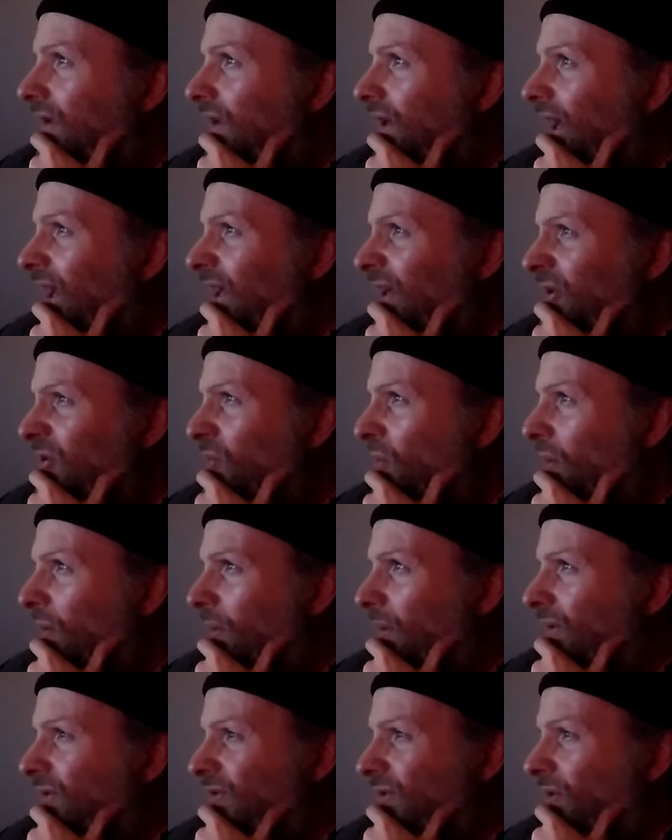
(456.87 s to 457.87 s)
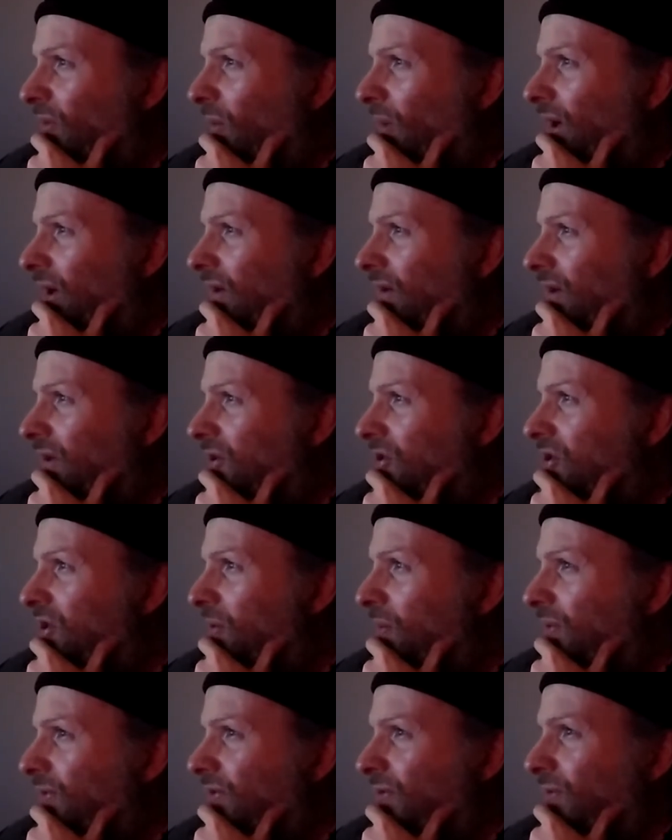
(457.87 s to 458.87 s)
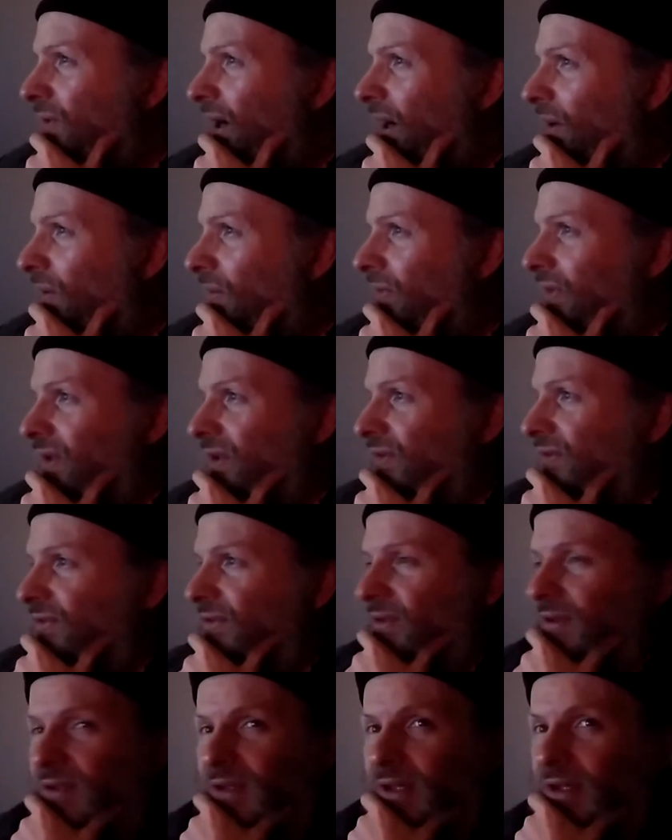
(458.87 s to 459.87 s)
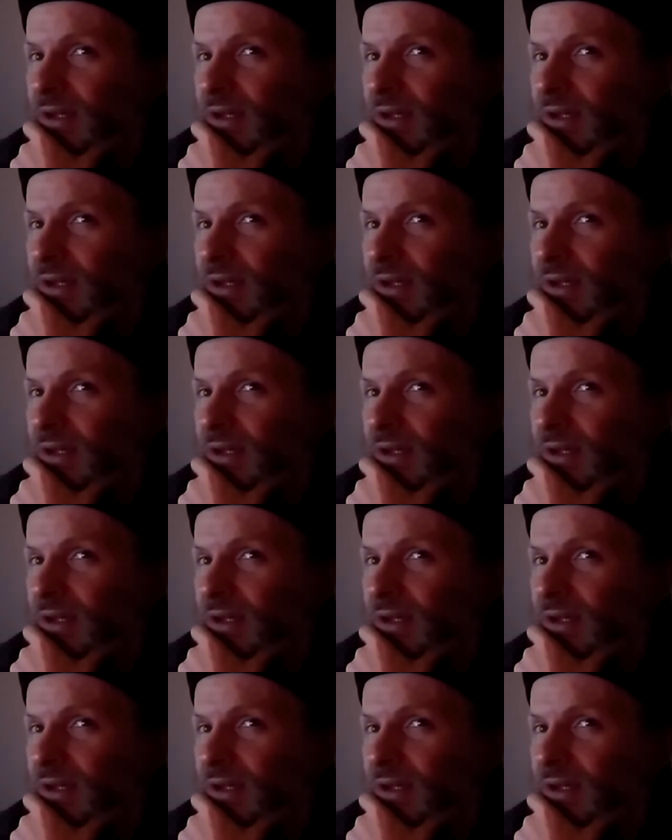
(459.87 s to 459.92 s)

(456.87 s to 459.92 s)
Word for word: I actually wasn't aware that she was around this early.